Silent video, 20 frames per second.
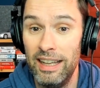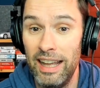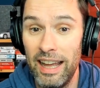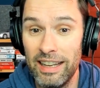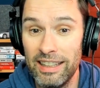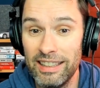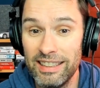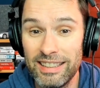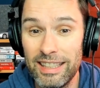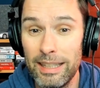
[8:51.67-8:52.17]

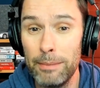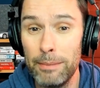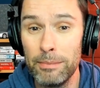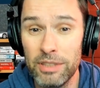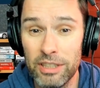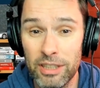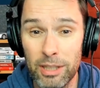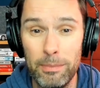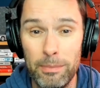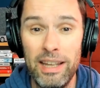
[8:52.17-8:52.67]
And it
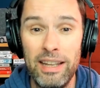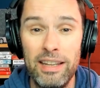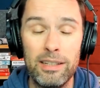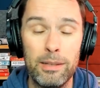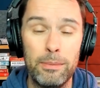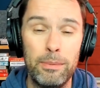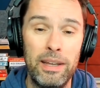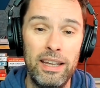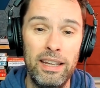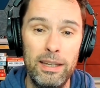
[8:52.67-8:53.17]
seems to me
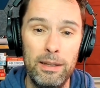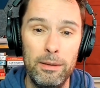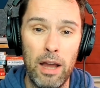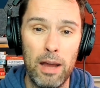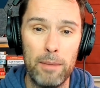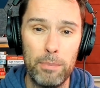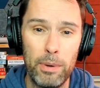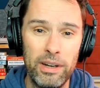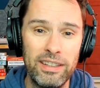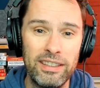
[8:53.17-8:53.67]
to be
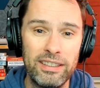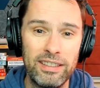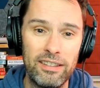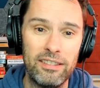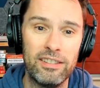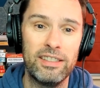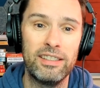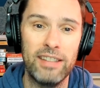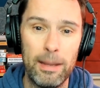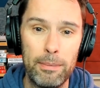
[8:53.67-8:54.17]
a pretty
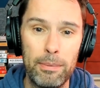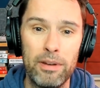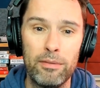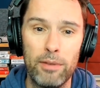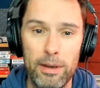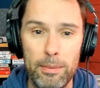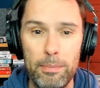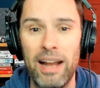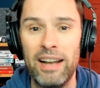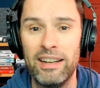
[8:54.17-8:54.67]
serious step in
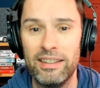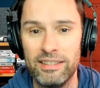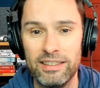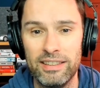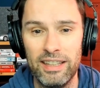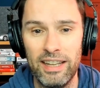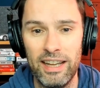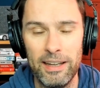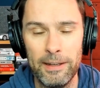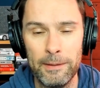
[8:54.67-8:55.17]

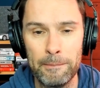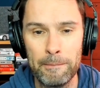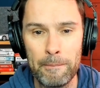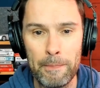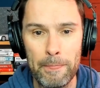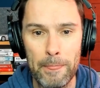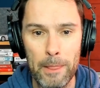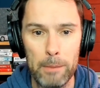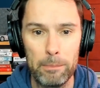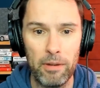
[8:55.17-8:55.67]
rebalancing
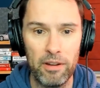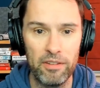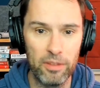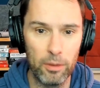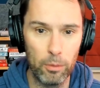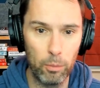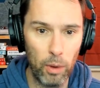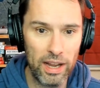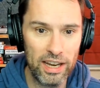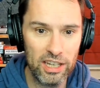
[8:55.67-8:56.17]
both
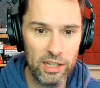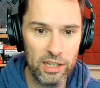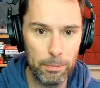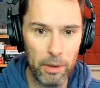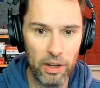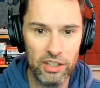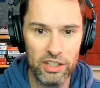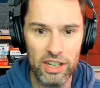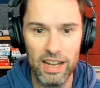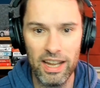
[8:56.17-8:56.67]
the wage
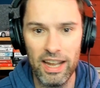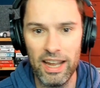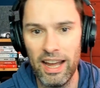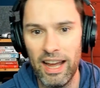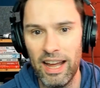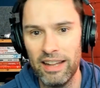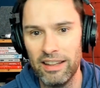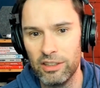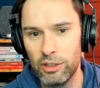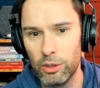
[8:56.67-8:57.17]
budget
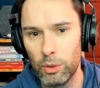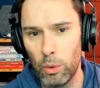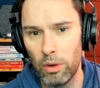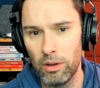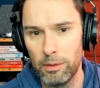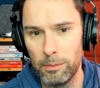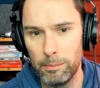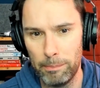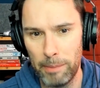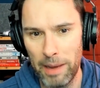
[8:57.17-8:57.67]
and the
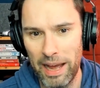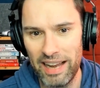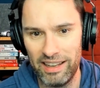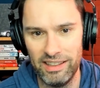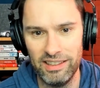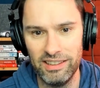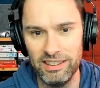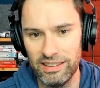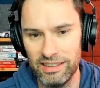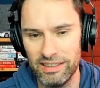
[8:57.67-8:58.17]
squad
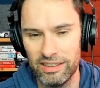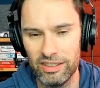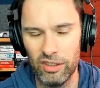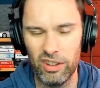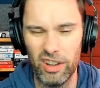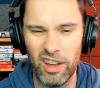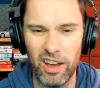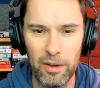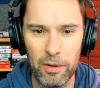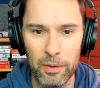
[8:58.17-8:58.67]
balance,
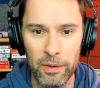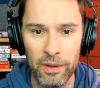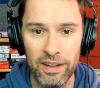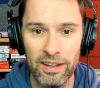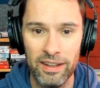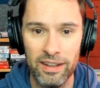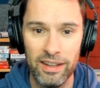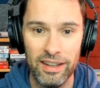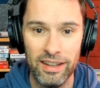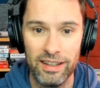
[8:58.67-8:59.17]
although
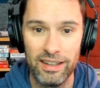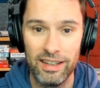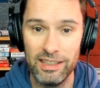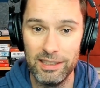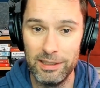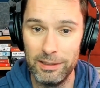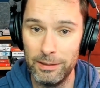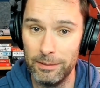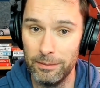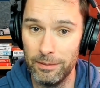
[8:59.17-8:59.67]

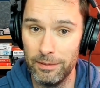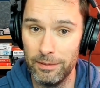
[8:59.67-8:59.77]
there's